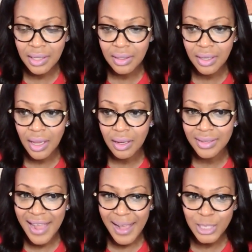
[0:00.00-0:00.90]

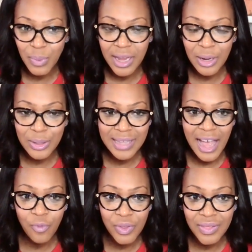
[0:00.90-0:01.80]
and taxpayers
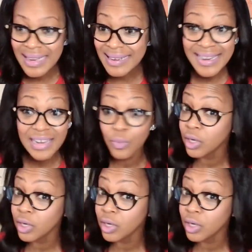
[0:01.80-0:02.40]
have what they need,